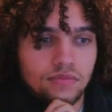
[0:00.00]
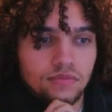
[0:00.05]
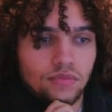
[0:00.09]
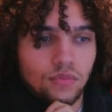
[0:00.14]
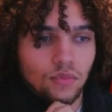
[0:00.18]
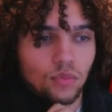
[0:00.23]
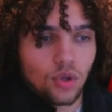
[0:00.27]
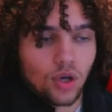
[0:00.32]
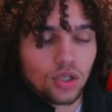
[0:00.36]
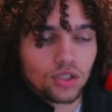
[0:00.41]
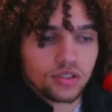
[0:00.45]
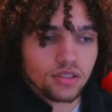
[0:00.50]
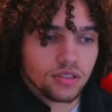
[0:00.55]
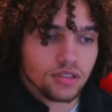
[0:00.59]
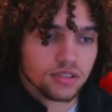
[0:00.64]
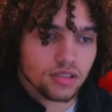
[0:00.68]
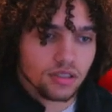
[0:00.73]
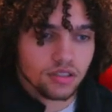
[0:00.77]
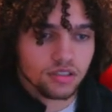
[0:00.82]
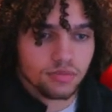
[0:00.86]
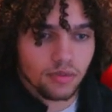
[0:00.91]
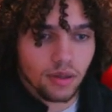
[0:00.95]
We are just gonna
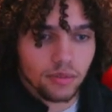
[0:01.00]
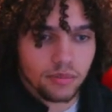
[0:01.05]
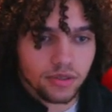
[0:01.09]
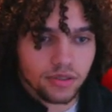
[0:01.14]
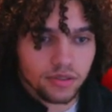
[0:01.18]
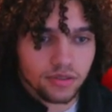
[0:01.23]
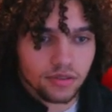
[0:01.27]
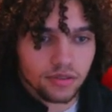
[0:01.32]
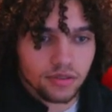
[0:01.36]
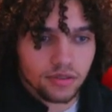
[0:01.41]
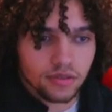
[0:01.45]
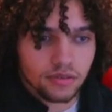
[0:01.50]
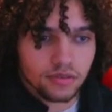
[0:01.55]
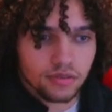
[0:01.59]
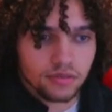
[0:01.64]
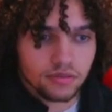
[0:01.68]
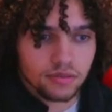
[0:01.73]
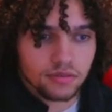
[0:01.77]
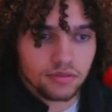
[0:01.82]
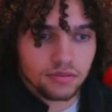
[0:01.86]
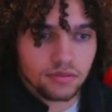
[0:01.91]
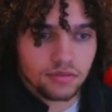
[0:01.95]
Sludge Bomb here.
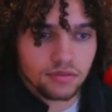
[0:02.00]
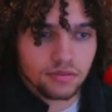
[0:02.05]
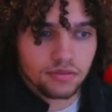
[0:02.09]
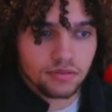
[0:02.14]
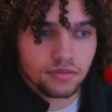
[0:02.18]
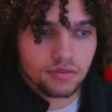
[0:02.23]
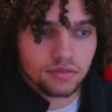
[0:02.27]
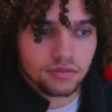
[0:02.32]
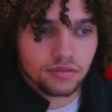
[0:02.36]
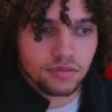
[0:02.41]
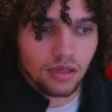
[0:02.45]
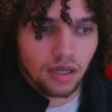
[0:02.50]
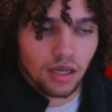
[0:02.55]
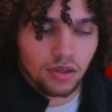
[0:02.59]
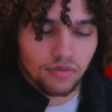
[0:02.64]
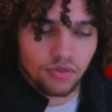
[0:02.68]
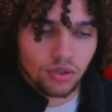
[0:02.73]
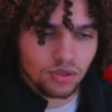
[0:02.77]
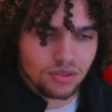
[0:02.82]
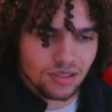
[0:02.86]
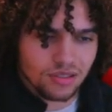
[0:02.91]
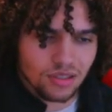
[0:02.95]
If he
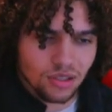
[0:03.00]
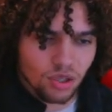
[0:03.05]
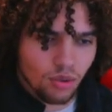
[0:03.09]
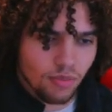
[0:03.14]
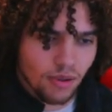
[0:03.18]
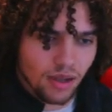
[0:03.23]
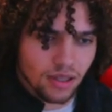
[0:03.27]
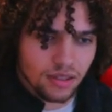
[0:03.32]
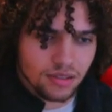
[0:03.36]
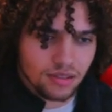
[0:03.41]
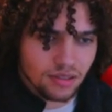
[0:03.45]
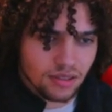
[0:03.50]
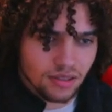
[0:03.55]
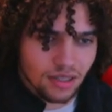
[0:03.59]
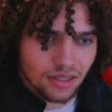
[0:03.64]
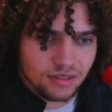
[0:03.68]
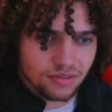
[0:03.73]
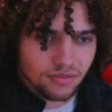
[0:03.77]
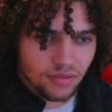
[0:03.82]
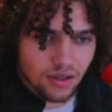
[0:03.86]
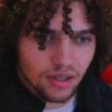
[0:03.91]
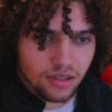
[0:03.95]
goes on the Cobalion, then that's
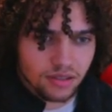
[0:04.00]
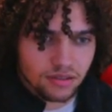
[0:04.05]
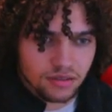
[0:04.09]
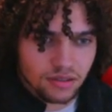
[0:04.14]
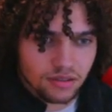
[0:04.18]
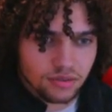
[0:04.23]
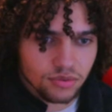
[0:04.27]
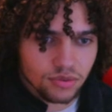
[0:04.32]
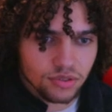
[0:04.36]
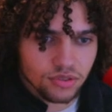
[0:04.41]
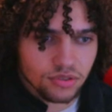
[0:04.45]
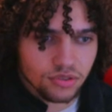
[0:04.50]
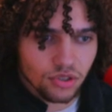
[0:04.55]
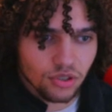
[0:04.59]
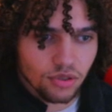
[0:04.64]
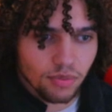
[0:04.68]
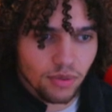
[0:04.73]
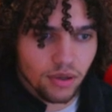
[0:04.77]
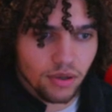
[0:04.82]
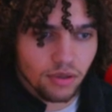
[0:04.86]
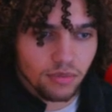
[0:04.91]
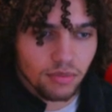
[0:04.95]
fine because we can just Earth
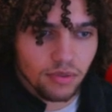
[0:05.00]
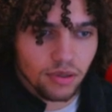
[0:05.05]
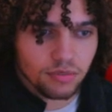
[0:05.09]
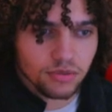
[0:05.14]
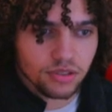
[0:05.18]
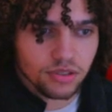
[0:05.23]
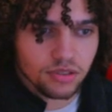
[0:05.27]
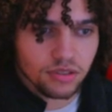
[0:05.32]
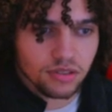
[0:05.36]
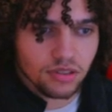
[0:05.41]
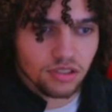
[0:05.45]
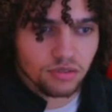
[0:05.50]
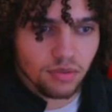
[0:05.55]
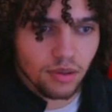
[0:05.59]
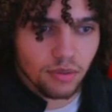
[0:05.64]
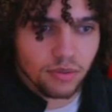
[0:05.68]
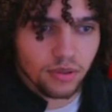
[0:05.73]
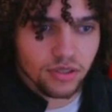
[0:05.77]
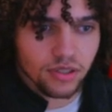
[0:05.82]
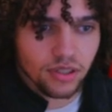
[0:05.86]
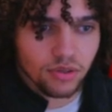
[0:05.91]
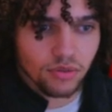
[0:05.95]
Power. But I'm just gonna Sludge Bomb
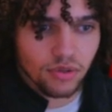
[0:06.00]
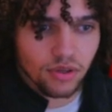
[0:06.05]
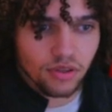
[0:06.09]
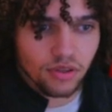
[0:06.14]
here, get rid of